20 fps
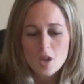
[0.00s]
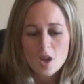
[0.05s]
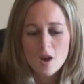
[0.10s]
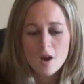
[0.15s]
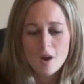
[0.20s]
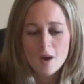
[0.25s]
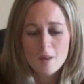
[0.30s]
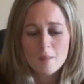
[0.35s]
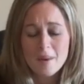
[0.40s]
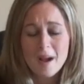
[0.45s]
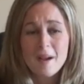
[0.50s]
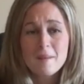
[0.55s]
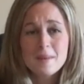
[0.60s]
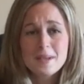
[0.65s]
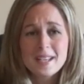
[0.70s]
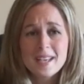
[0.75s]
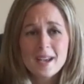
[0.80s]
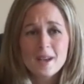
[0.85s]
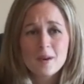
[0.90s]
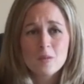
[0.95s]
I
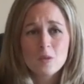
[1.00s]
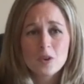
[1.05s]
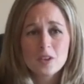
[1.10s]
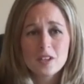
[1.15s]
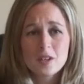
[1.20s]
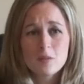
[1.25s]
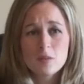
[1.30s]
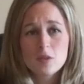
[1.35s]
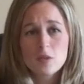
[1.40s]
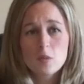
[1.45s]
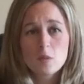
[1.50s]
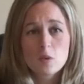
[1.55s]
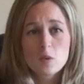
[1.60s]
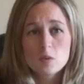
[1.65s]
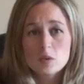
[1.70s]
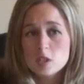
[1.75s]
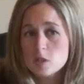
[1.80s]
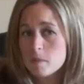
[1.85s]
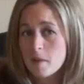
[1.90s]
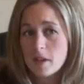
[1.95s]
began working with a
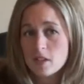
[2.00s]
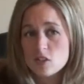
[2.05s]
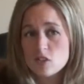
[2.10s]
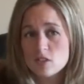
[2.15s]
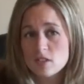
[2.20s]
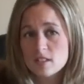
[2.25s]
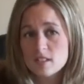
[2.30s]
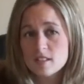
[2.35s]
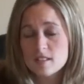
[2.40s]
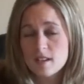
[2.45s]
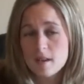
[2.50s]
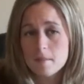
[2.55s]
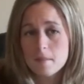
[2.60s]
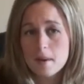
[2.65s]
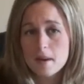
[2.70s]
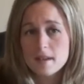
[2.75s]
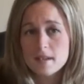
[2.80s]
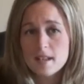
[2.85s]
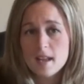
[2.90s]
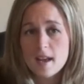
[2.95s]
wound specialist on
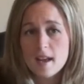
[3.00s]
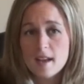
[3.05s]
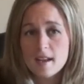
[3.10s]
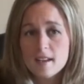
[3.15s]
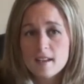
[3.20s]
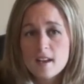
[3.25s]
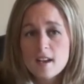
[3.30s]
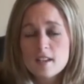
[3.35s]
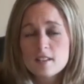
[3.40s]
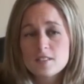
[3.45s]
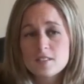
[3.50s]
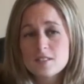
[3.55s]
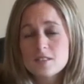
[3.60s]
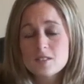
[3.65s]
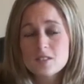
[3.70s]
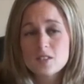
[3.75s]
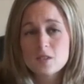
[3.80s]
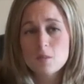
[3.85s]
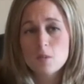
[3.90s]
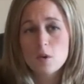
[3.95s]
Monday to
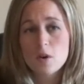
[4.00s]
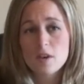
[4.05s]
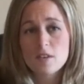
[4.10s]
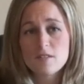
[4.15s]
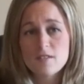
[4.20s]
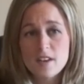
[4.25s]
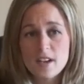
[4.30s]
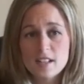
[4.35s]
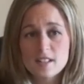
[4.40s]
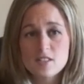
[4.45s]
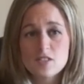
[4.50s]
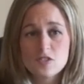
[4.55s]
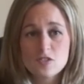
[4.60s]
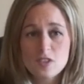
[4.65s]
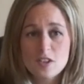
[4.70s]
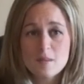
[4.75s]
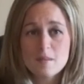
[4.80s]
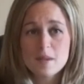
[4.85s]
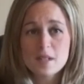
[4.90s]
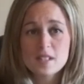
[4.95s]
do some more advanced
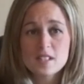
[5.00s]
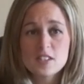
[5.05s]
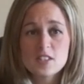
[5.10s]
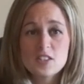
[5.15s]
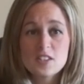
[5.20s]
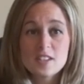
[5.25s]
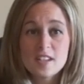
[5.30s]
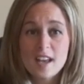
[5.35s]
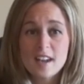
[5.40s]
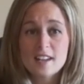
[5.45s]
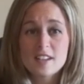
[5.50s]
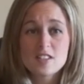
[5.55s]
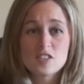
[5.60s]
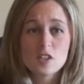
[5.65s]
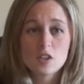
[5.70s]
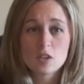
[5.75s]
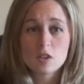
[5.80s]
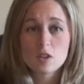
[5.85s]
treatments to get it to